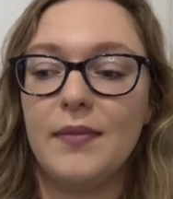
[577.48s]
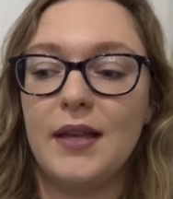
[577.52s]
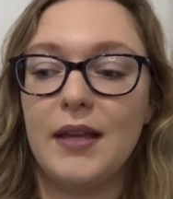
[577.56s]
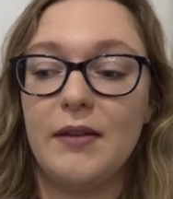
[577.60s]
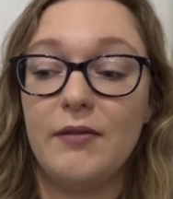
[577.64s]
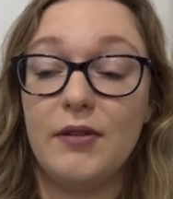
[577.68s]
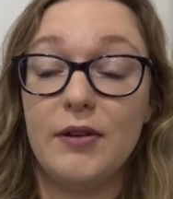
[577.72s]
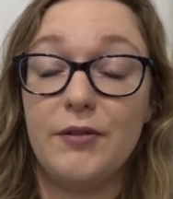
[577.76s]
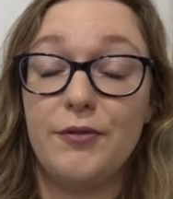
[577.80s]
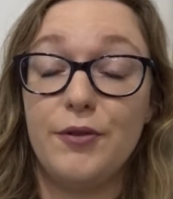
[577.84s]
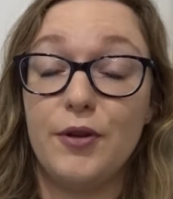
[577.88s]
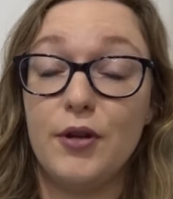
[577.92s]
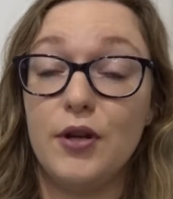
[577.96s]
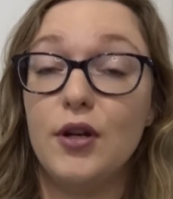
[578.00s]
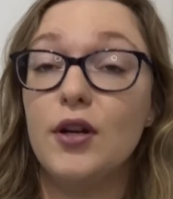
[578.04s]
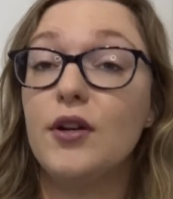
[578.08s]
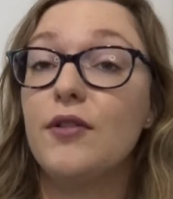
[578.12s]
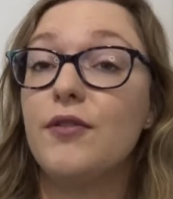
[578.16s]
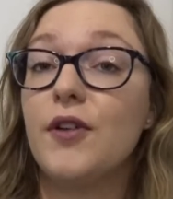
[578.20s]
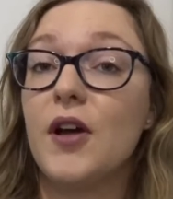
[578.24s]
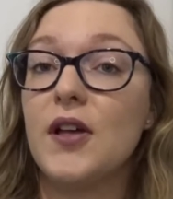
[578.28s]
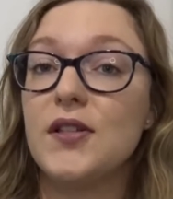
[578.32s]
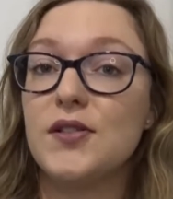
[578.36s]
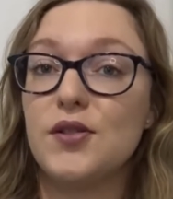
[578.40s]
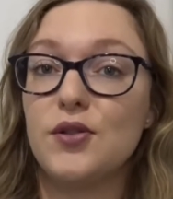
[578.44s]
Even if you look
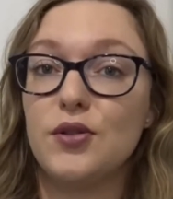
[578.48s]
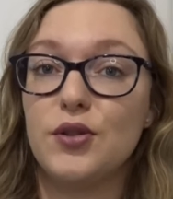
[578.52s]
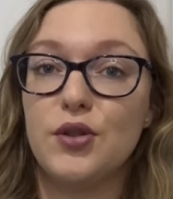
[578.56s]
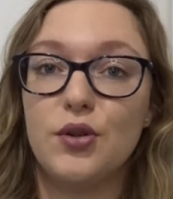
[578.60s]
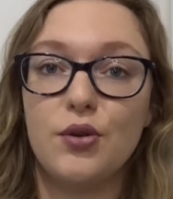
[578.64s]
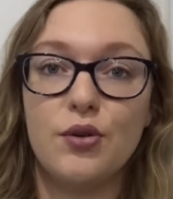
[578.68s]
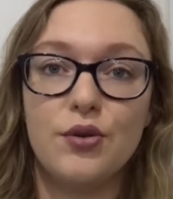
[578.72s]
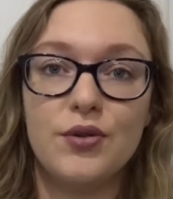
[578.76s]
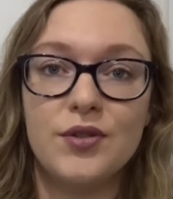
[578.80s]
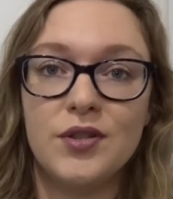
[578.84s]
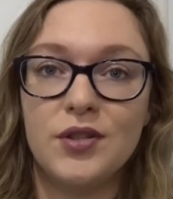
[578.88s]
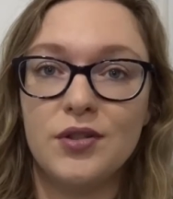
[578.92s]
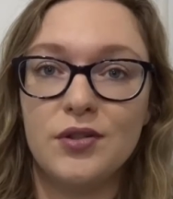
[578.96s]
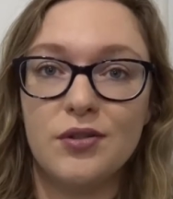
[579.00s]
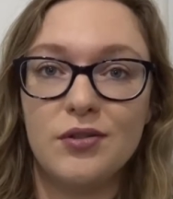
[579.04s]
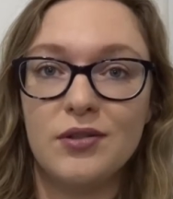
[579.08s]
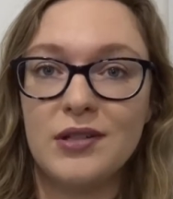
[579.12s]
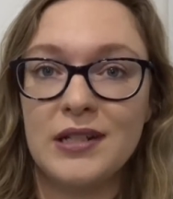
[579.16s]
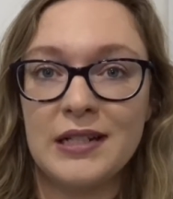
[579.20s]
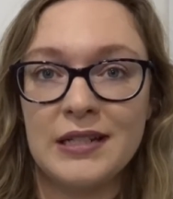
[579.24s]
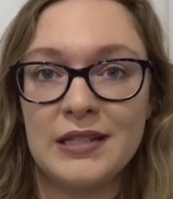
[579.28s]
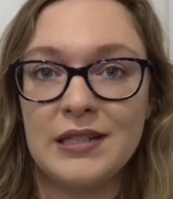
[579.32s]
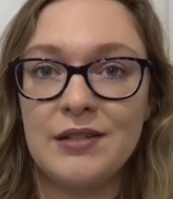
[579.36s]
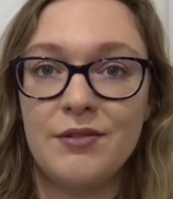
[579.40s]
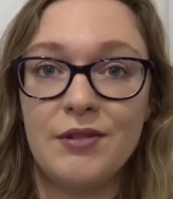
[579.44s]
first on yours, you're not
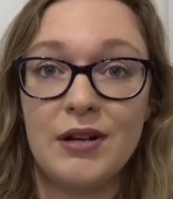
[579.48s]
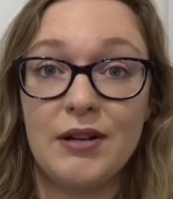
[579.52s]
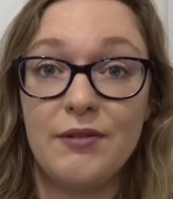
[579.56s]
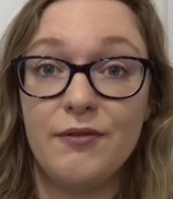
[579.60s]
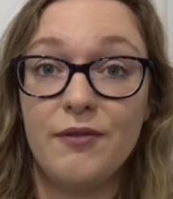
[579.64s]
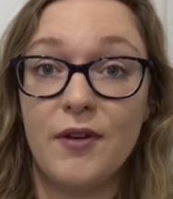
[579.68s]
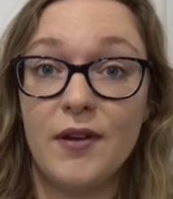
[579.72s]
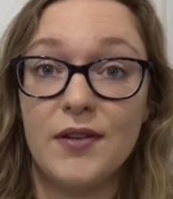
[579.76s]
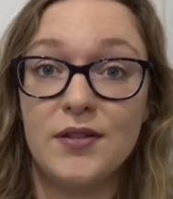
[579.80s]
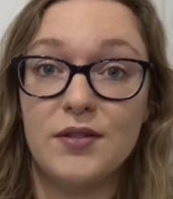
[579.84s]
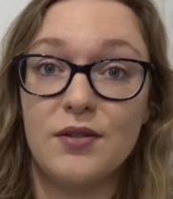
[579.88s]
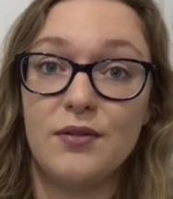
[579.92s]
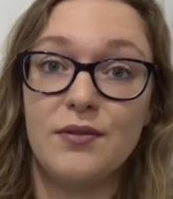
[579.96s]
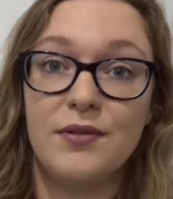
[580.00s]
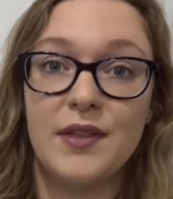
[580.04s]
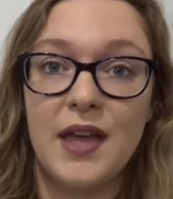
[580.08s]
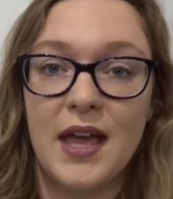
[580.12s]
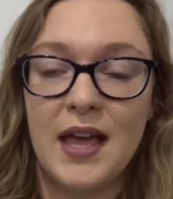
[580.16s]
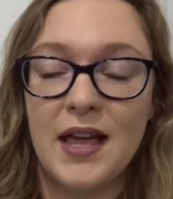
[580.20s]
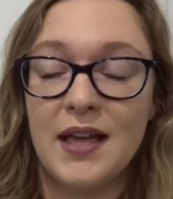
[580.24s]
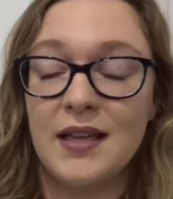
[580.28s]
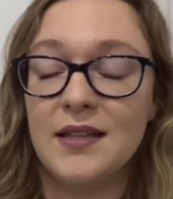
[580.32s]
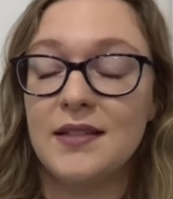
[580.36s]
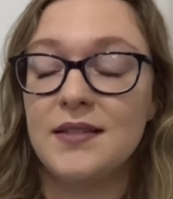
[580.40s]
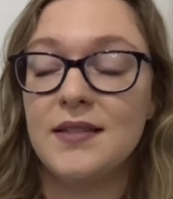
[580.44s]
necessarily first on
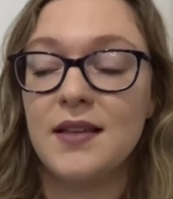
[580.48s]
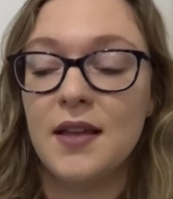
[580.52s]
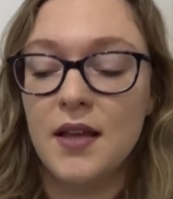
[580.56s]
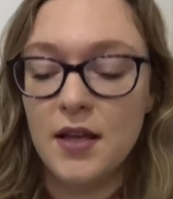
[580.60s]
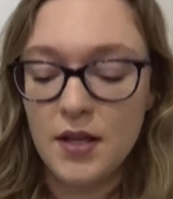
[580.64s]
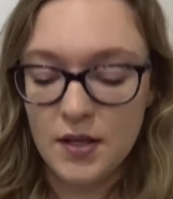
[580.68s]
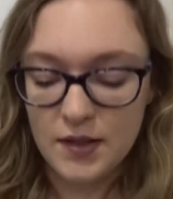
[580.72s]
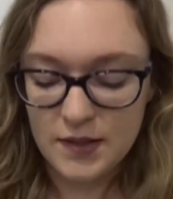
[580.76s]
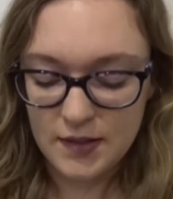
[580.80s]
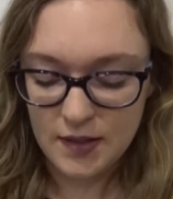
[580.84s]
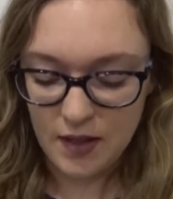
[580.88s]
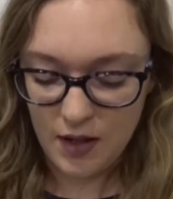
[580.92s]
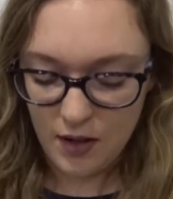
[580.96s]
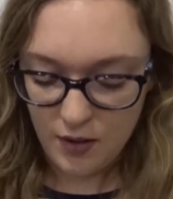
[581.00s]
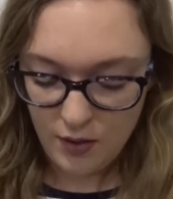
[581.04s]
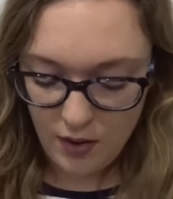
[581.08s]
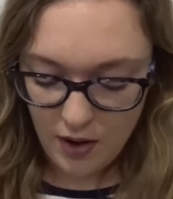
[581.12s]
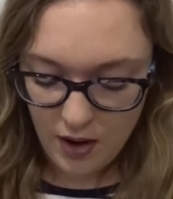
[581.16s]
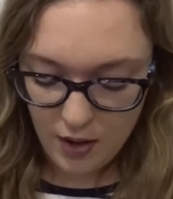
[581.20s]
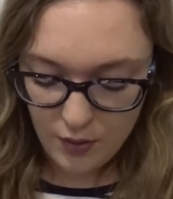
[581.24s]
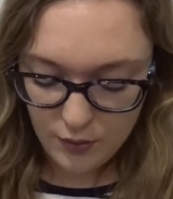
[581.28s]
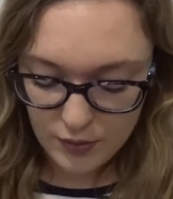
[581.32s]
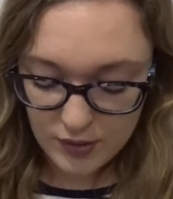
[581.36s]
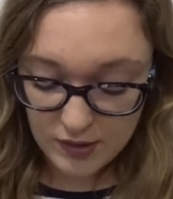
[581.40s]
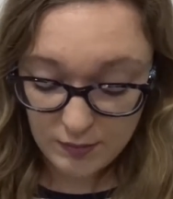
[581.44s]
theirs. So
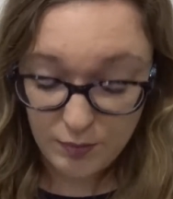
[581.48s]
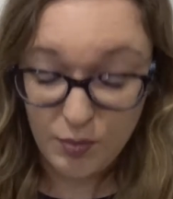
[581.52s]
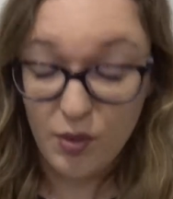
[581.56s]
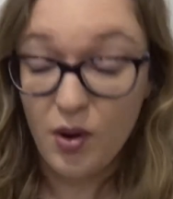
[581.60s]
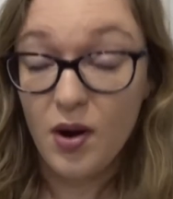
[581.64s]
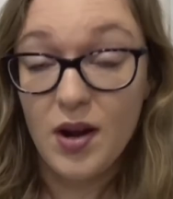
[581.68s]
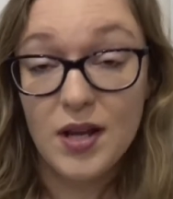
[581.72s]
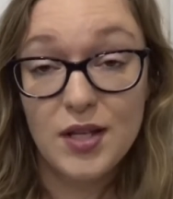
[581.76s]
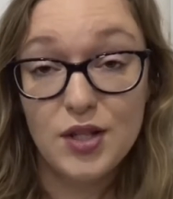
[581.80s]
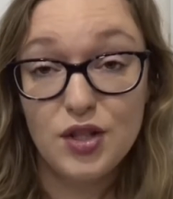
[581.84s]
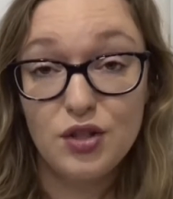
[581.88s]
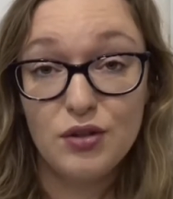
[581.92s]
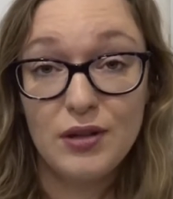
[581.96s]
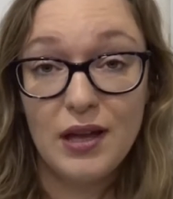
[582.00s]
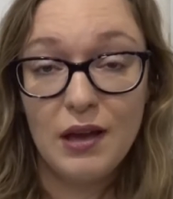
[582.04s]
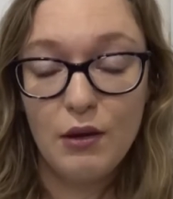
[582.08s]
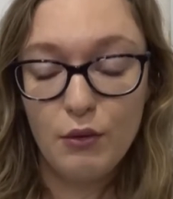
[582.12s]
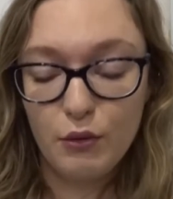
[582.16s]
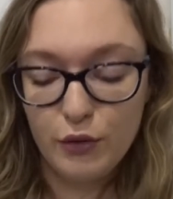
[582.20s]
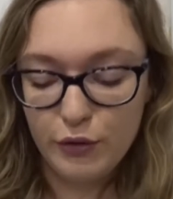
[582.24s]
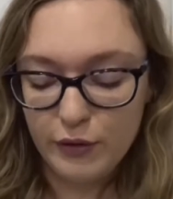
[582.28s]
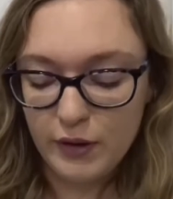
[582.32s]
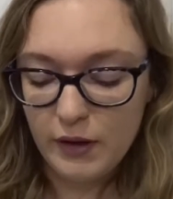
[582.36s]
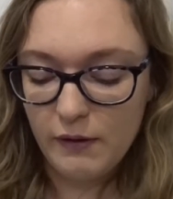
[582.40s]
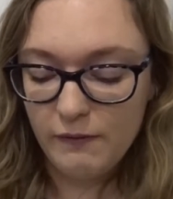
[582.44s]
I was surprised to get
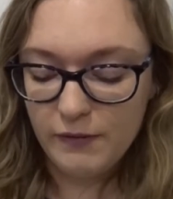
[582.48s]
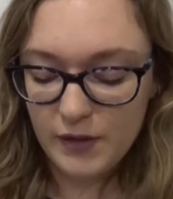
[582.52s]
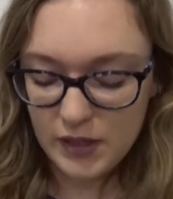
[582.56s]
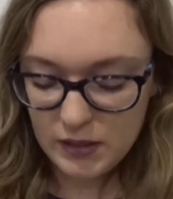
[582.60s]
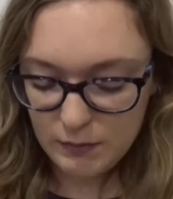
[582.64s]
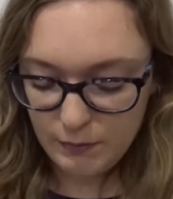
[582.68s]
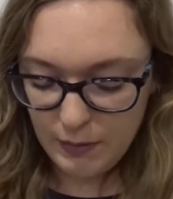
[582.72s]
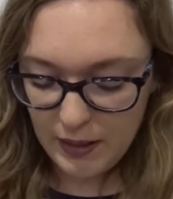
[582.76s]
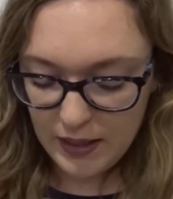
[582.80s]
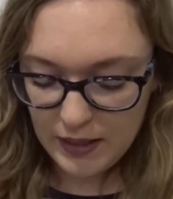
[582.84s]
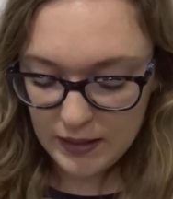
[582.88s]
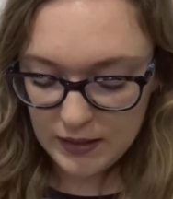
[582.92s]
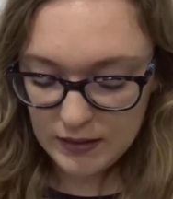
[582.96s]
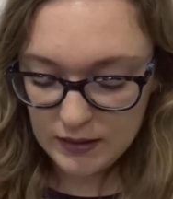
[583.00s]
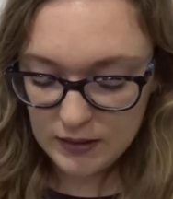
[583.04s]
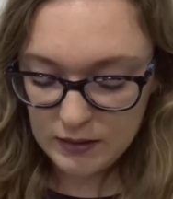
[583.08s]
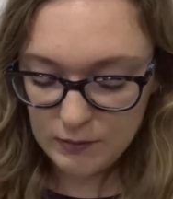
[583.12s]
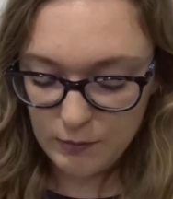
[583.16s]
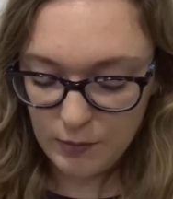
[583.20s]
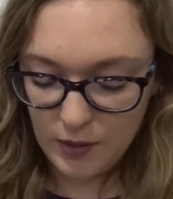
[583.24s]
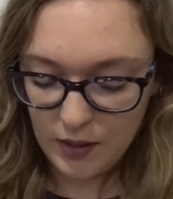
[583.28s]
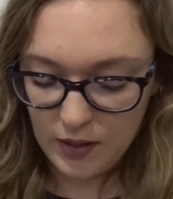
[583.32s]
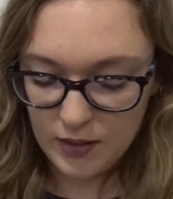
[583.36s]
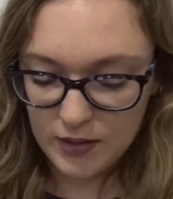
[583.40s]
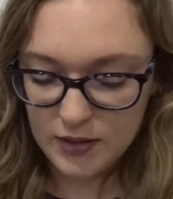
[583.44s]
all three of these
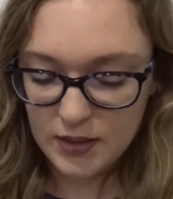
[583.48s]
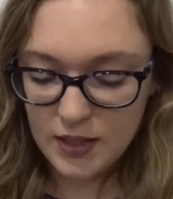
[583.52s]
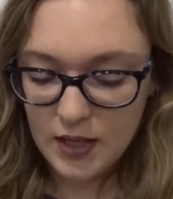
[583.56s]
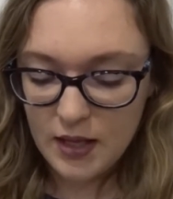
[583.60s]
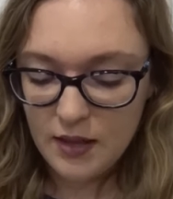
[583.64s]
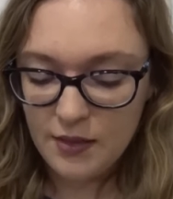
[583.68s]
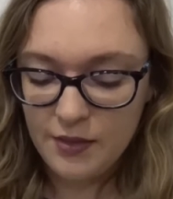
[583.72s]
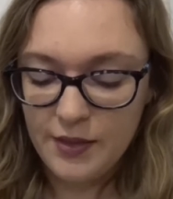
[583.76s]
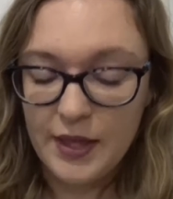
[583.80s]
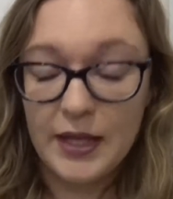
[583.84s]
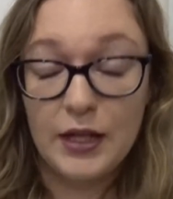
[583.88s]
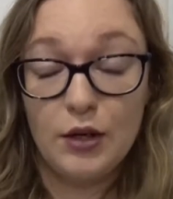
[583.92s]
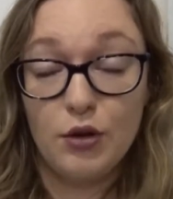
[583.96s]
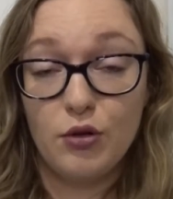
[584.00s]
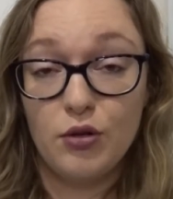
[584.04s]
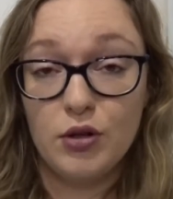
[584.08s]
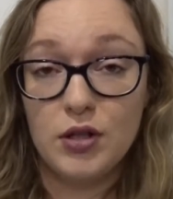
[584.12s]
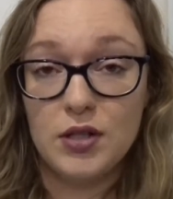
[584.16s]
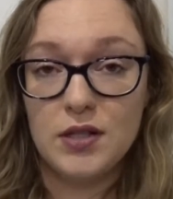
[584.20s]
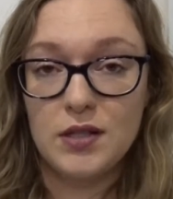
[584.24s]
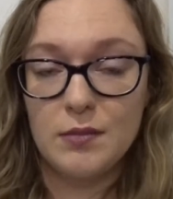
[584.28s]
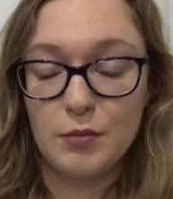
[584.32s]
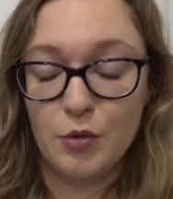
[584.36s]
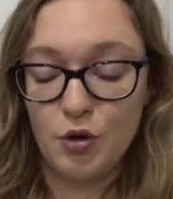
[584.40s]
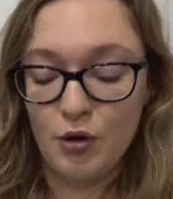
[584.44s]
pins, but they
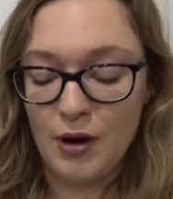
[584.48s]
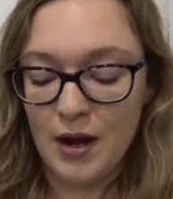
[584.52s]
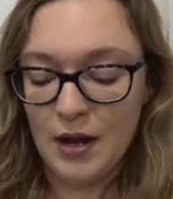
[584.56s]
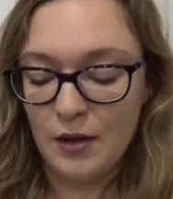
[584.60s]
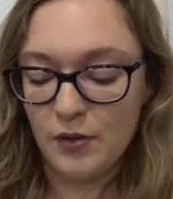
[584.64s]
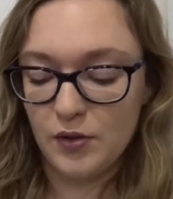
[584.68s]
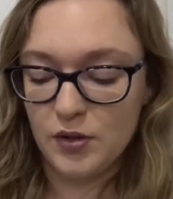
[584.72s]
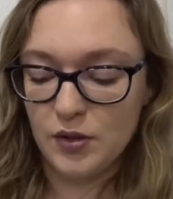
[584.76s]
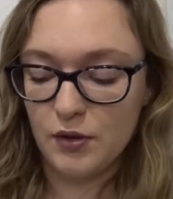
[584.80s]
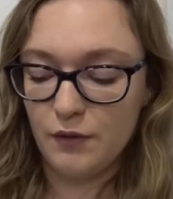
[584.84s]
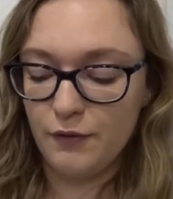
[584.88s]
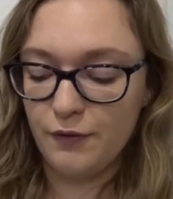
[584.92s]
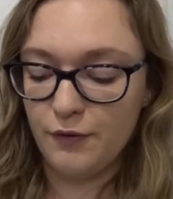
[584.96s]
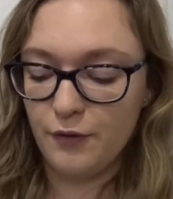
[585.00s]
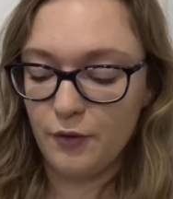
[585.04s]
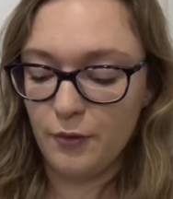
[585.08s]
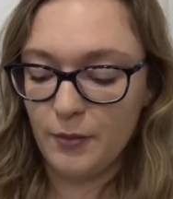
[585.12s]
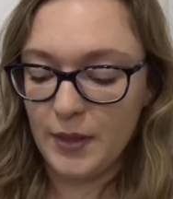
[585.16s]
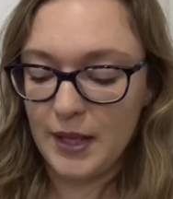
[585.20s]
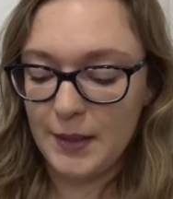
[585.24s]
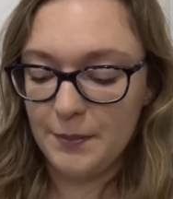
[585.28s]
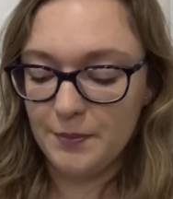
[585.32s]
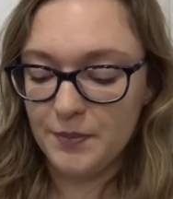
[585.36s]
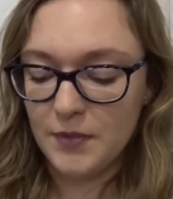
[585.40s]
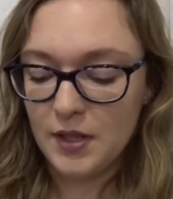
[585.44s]
knocked some grails off for
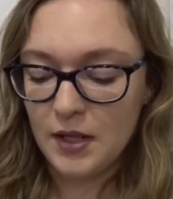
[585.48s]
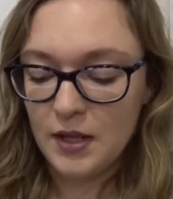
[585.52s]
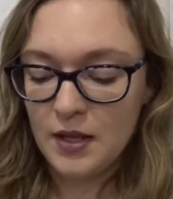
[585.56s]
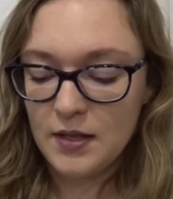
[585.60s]
me.